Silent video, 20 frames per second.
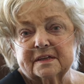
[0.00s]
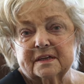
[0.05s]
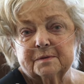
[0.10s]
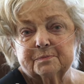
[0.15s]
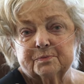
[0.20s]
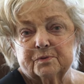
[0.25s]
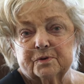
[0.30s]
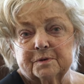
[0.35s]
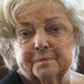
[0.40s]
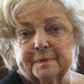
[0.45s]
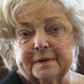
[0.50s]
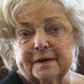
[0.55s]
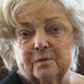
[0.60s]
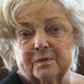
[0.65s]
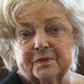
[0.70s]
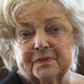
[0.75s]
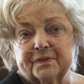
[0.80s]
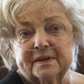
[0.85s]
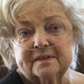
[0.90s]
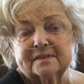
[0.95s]
that I brought about
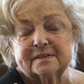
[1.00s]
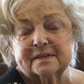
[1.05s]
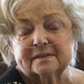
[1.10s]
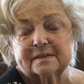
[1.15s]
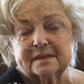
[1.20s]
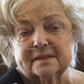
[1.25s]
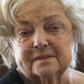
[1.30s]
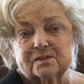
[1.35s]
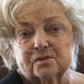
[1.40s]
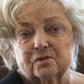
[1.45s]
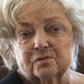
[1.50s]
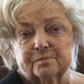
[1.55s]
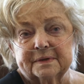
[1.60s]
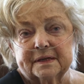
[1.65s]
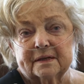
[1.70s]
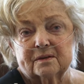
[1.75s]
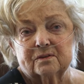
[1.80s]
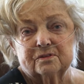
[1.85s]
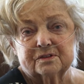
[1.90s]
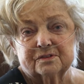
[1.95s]
were things that they told
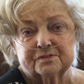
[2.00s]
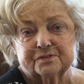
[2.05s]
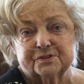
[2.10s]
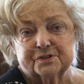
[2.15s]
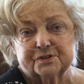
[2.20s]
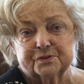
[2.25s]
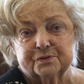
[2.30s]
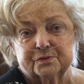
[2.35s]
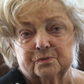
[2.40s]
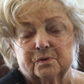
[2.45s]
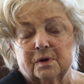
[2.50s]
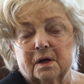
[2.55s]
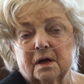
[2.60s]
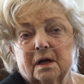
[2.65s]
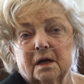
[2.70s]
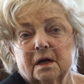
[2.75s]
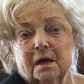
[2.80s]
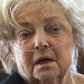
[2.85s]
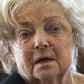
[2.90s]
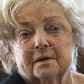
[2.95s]
me I couldn't do.
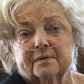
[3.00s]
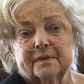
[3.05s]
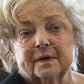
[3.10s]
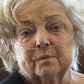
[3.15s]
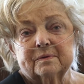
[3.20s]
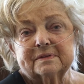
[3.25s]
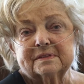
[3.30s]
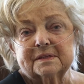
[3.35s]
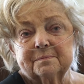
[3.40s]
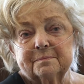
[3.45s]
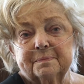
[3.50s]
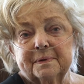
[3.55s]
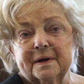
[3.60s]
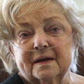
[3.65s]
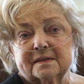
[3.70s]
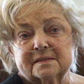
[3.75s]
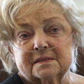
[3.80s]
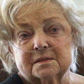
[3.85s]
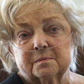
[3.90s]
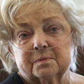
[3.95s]
That was
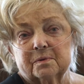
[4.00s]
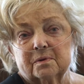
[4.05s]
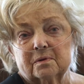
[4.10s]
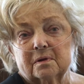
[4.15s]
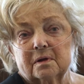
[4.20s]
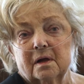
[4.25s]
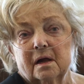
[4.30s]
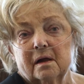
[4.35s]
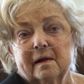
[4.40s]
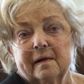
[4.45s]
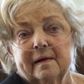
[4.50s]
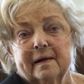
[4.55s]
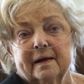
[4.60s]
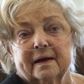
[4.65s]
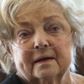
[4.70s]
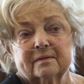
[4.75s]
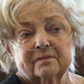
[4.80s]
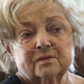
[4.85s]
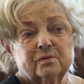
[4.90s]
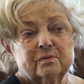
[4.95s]
impossible.
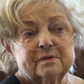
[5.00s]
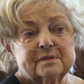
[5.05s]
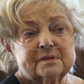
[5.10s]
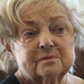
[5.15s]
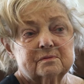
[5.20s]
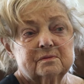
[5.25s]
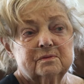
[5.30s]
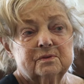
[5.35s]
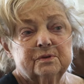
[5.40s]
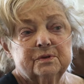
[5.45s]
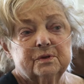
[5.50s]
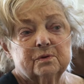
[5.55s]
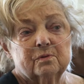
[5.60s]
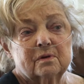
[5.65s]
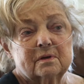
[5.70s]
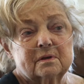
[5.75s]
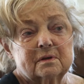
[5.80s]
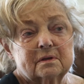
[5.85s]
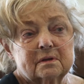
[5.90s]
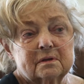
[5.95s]
And of course, New
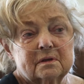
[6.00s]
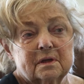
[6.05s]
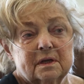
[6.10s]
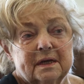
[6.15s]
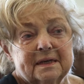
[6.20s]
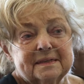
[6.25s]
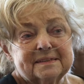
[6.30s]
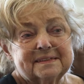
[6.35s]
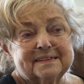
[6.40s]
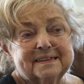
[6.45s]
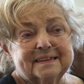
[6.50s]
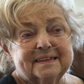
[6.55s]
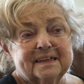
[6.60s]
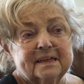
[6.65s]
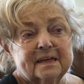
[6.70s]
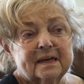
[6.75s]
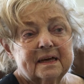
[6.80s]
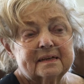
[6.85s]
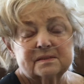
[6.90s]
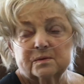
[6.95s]
York
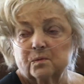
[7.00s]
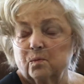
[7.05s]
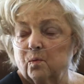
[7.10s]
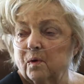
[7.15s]
City has a